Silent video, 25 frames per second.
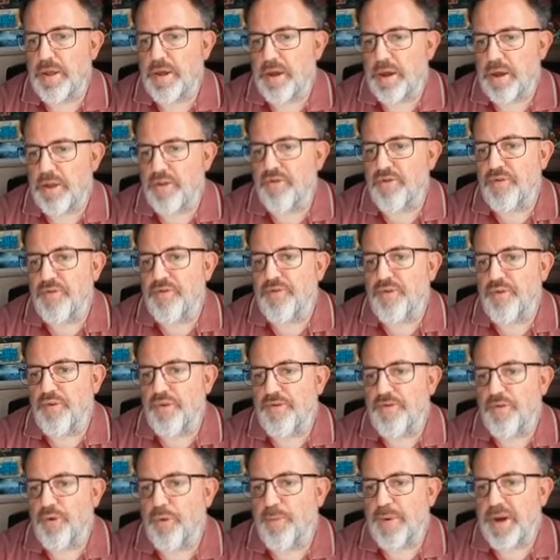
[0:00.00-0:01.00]
A
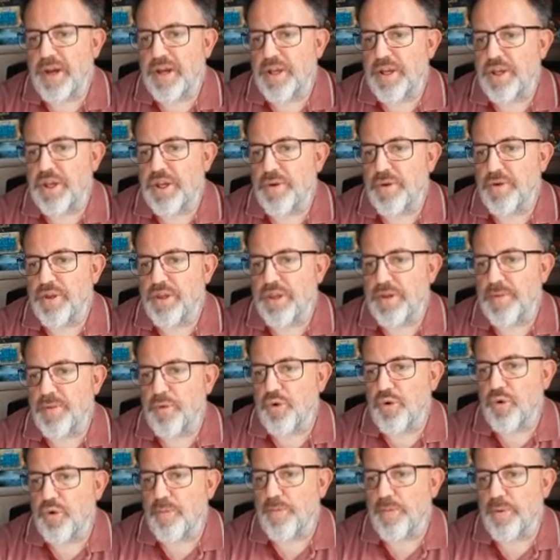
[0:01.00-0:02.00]
144-page Kill Team
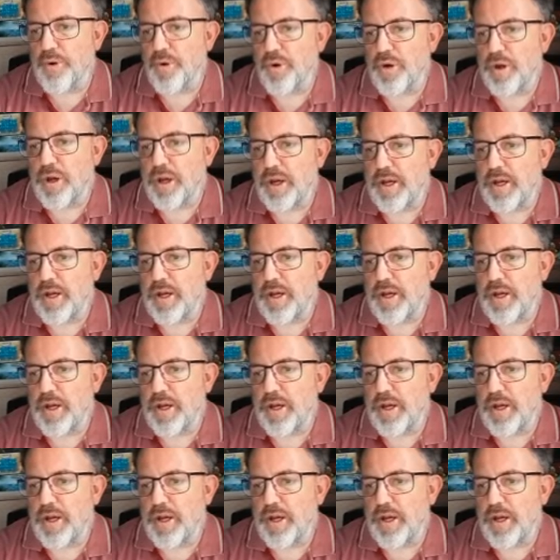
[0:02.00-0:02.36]
core book